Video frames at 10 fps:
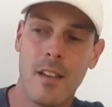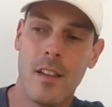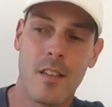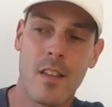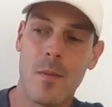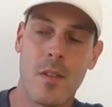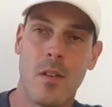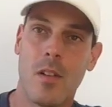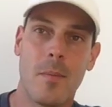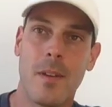it seems to
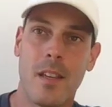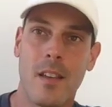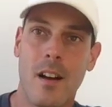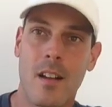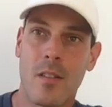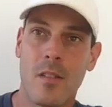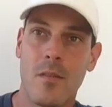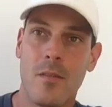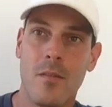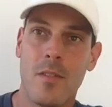only be either
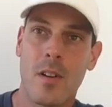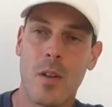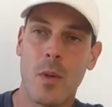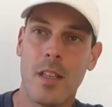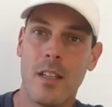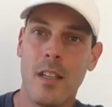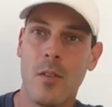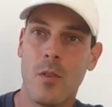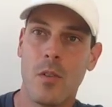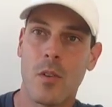very windy
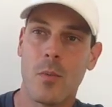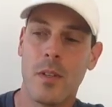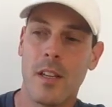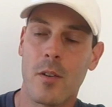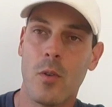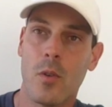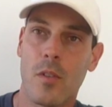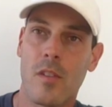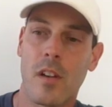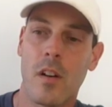or not windy at all.
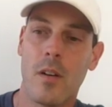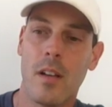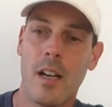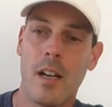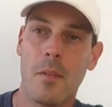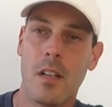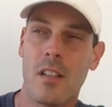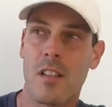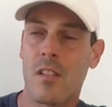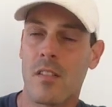So um, you know,
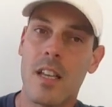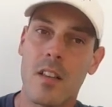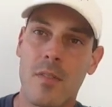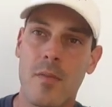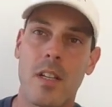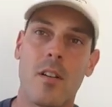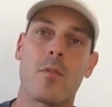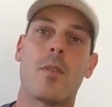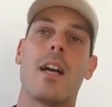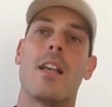the sort of 10 to 15
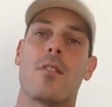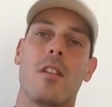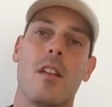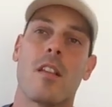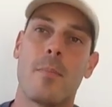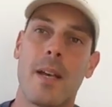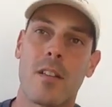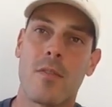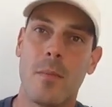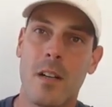knot range that you'd
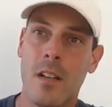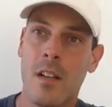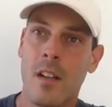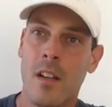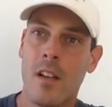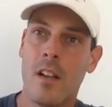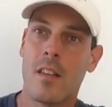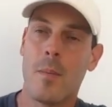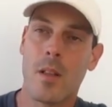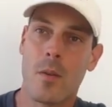expect from a
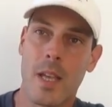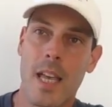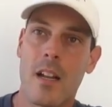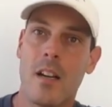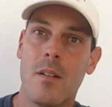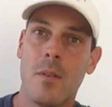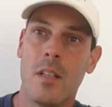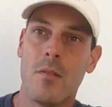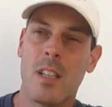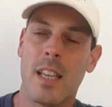typical regatta, we
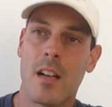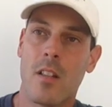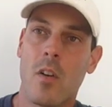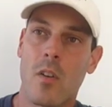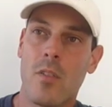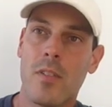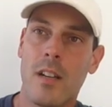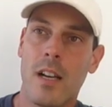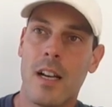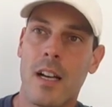didn't really get a lot of.
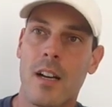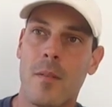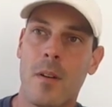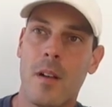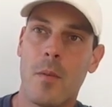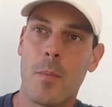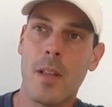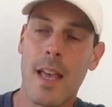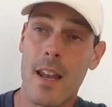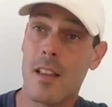Um, we
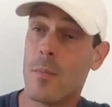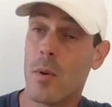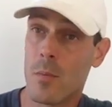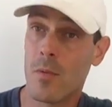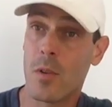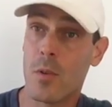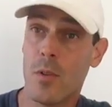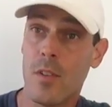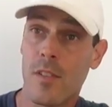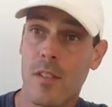probably had it at the bottom of the
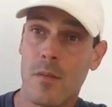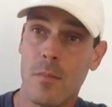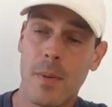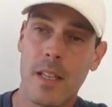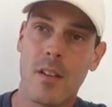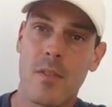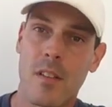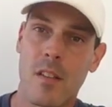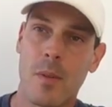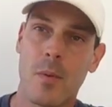course. Big
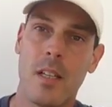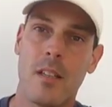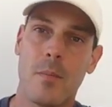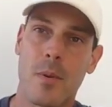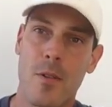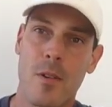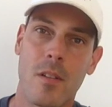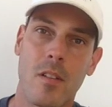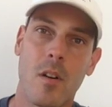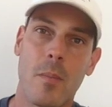differences between the pressure
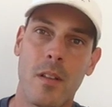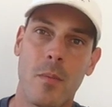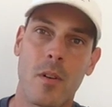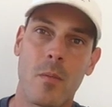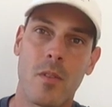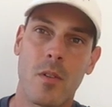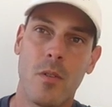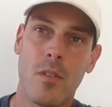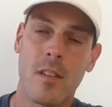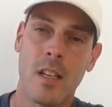in the top and the bottom of the
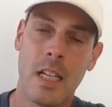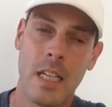course.